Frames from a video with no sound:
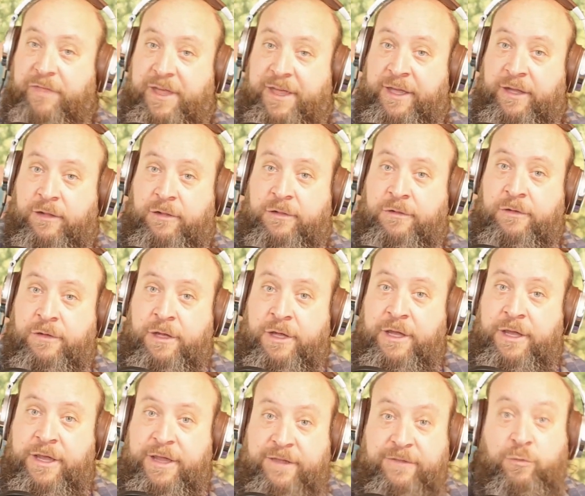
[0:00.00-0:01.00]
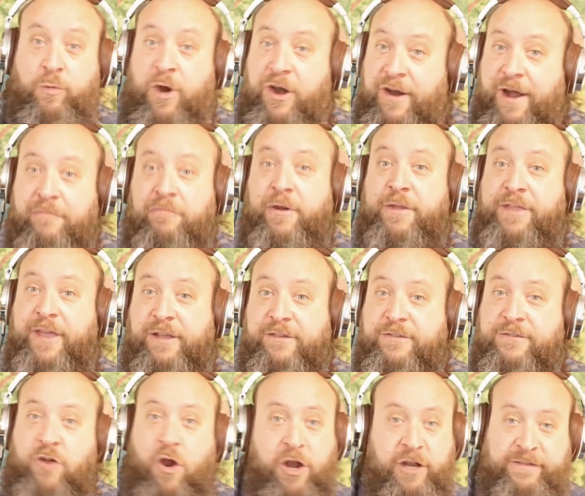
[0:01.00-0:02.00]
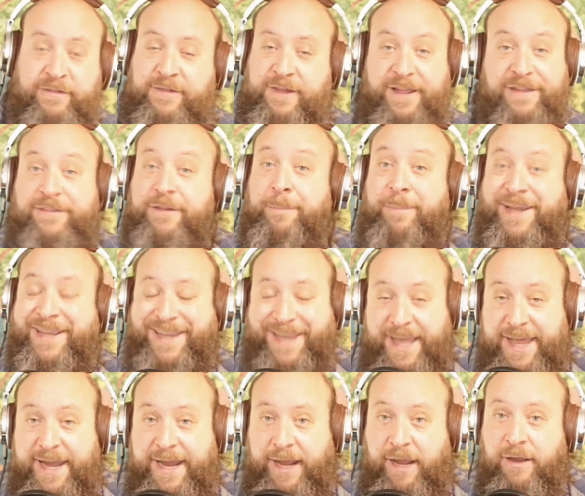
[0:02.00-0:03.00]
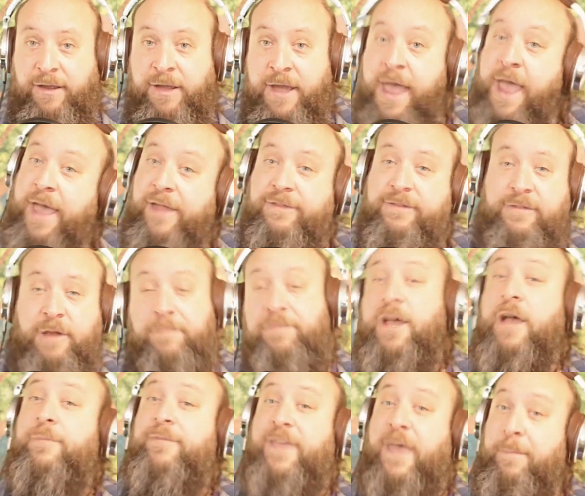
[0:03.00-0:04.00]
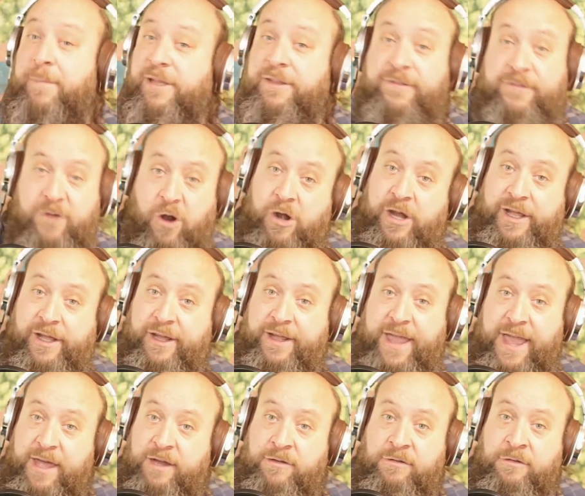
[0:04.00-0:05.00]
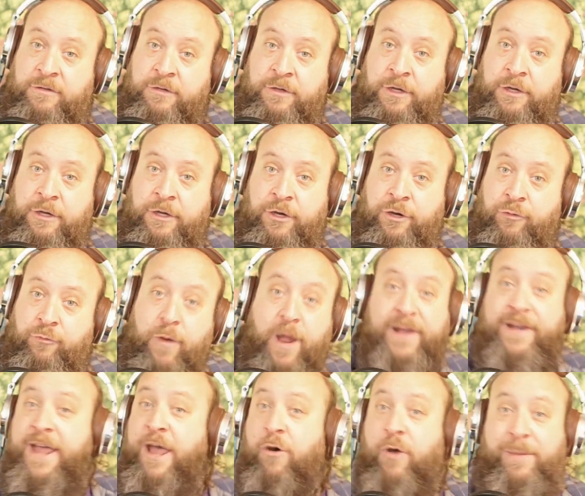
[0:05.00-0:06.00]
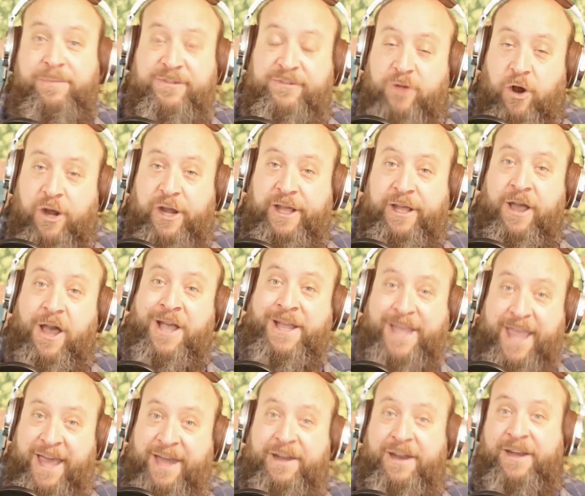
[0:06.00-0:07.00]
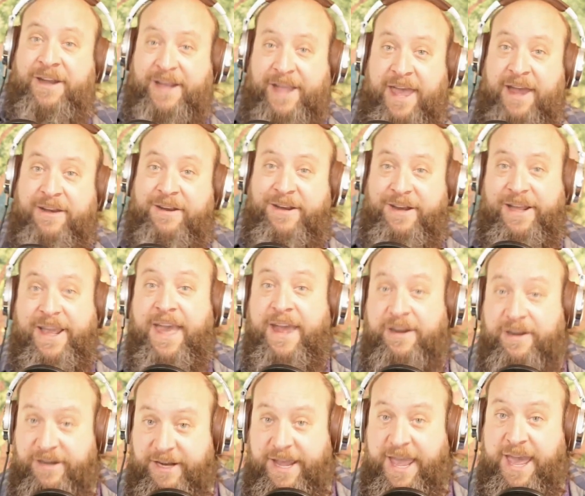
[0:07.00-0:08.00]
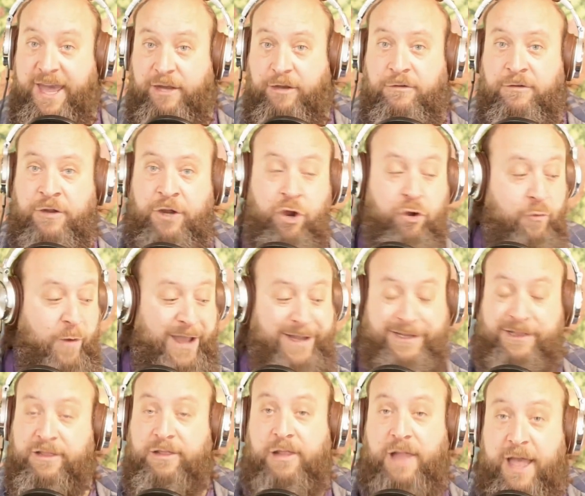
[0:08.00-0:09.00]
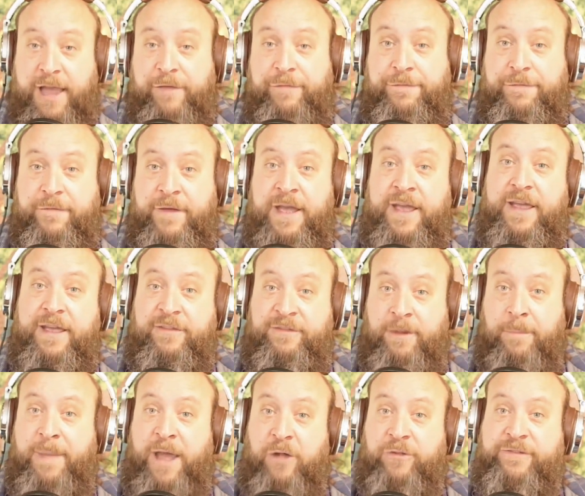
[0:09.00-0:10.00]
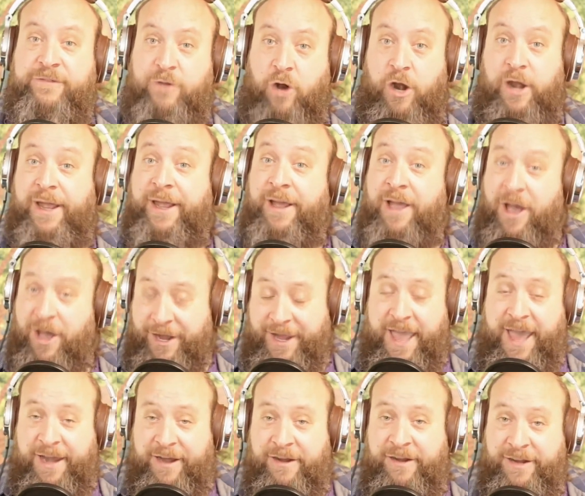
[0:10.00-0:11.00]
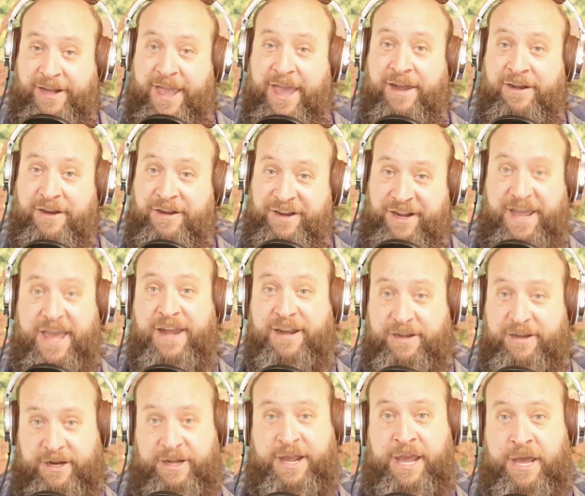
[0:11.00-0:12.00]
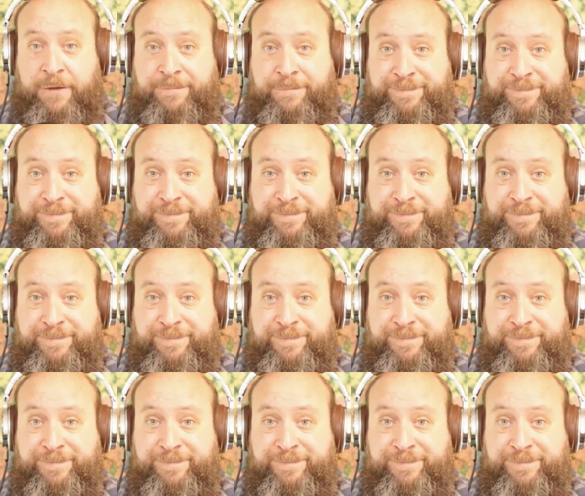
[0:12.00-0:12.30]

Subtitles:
hill is where everything starts. It's a beginning. And sometimes that means starting again. Right now I'm starting again and again and again and again, right? Life is about starting again and again and again and again.